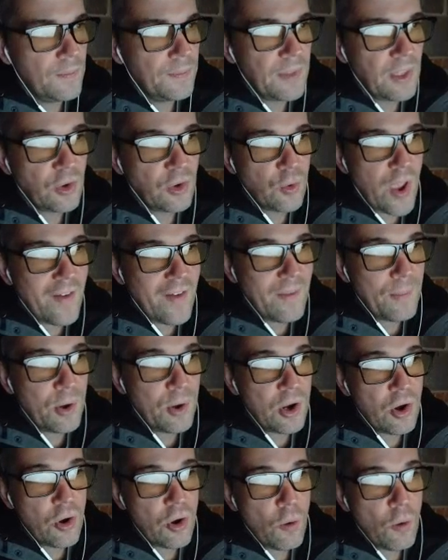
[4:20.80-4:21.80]
that you haven't put
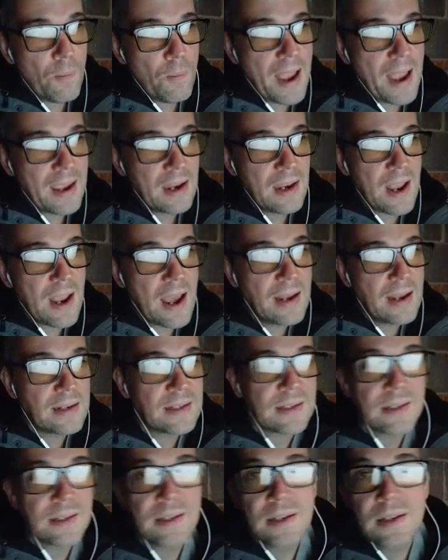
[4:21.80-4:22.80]
in your note packet
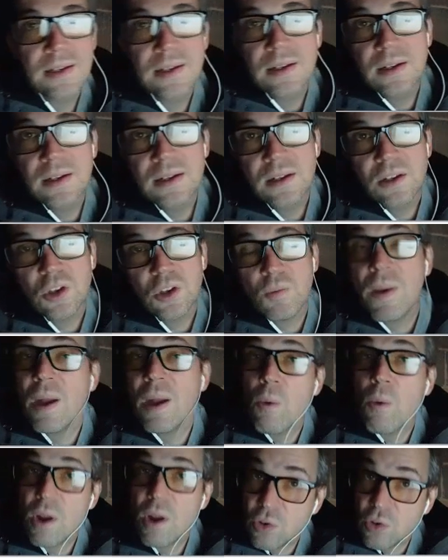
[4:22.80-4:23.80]
yet, you
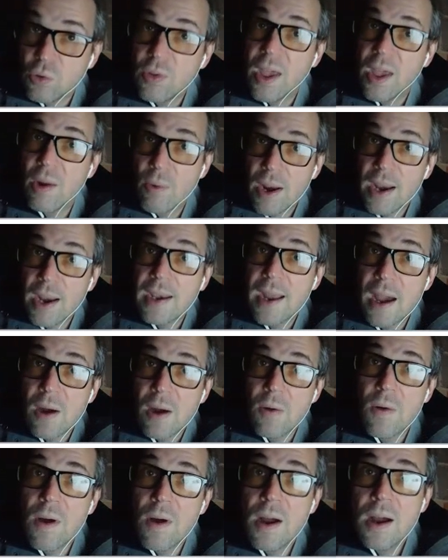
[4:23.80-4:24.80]
might want to do that right
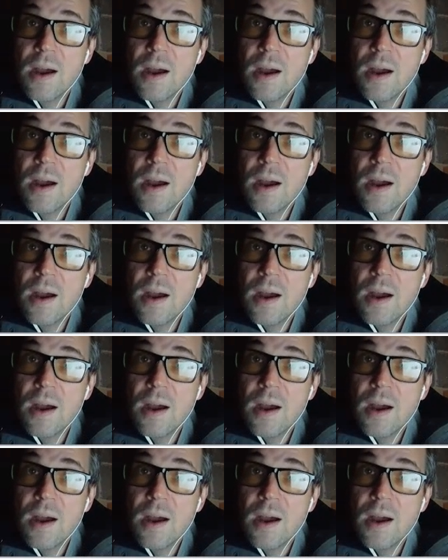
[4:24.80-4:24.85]
now.